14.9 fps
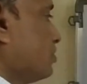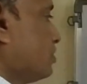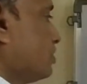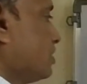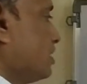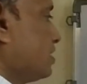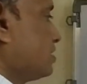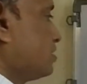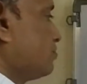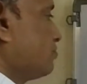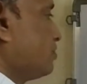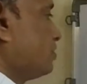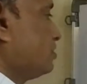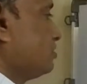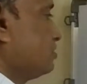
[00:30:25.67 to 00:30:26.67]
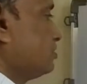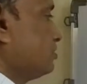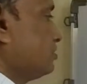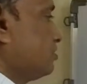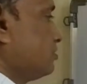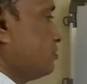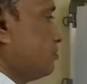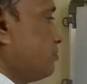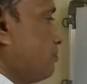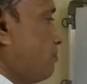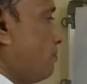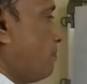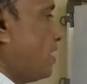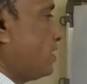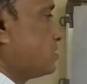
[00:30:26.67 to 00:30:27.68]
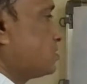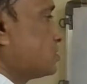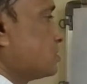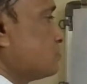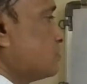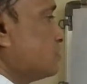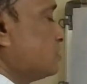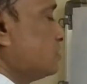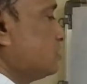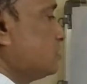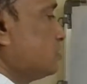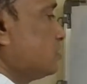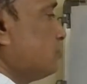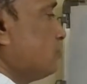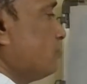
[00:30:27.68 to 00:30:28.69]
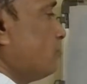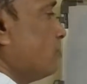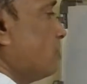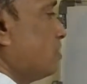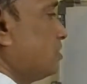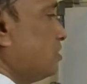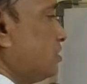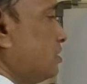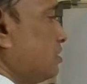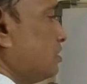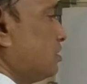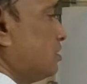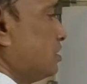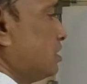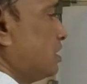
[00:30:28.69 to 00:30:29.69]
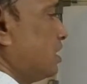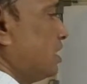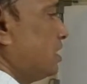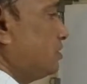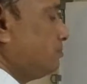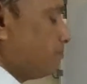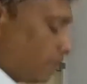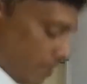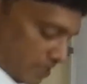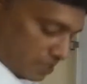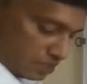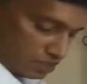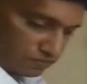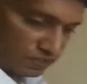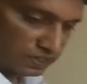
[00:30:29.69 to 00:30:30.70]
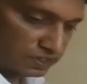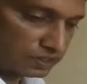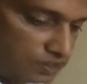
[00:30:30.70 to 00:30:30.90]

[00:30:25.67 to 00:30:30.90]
Character 1 minus 1 1 and minus 1.